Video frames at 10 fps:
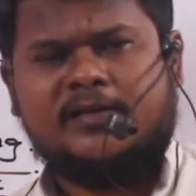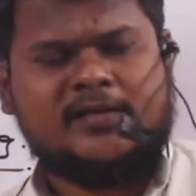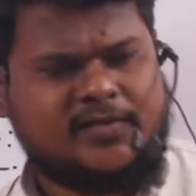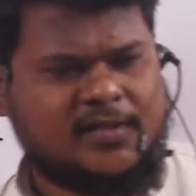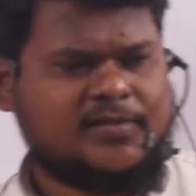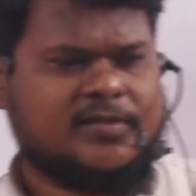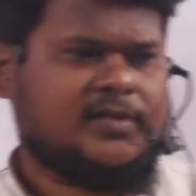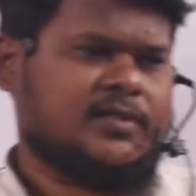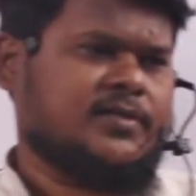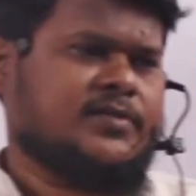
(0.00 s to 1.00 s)
the cells in
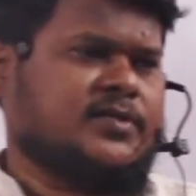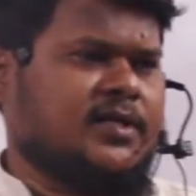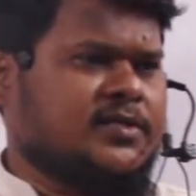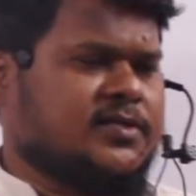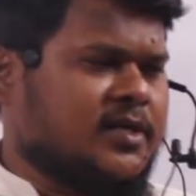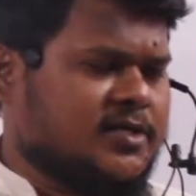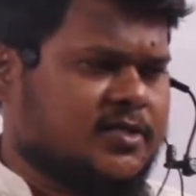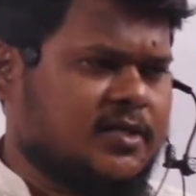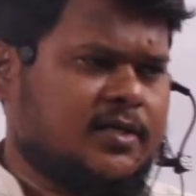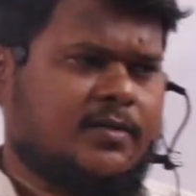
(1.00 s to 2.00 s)
series
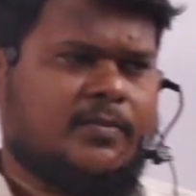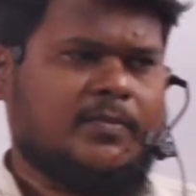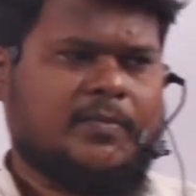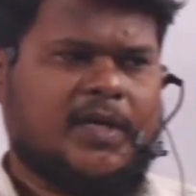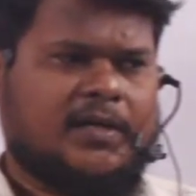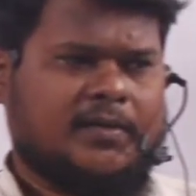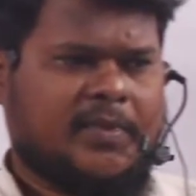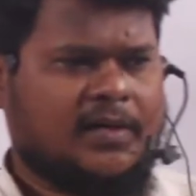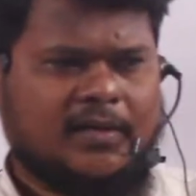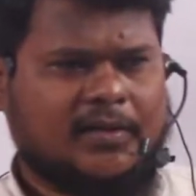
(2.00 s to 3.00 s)
connection and
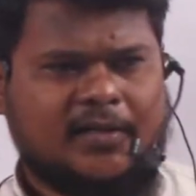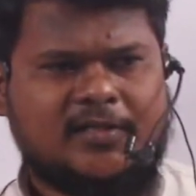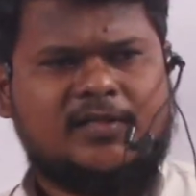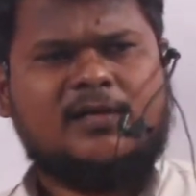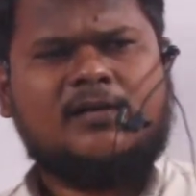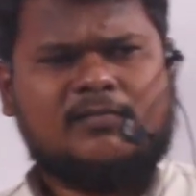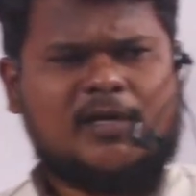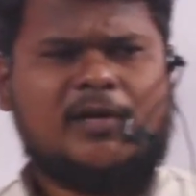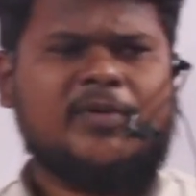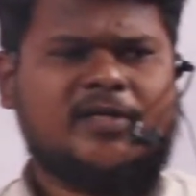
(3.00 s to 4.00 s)
parallel connection, or
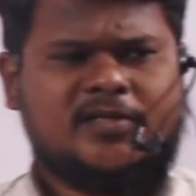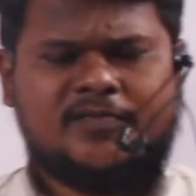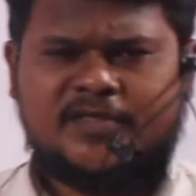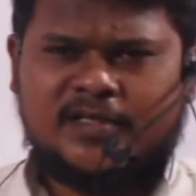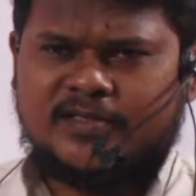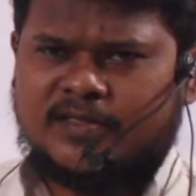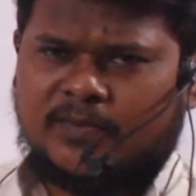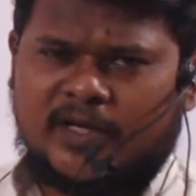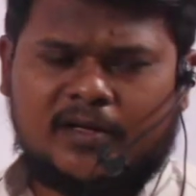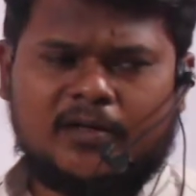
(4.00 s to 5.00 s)
combination of series and
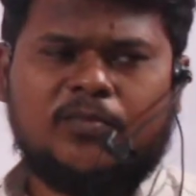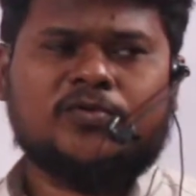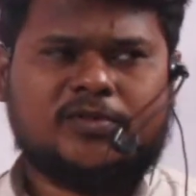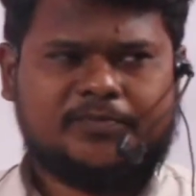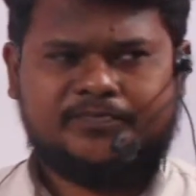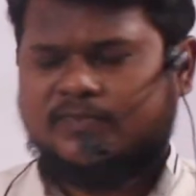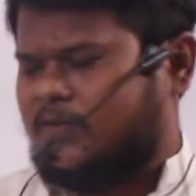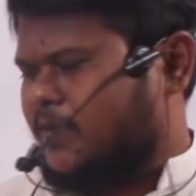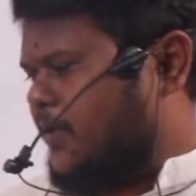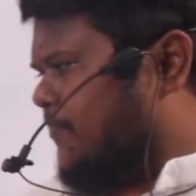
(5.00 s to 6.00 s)
parallel both.
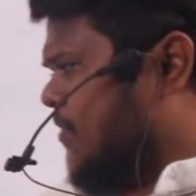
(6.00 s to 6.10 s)
Okay.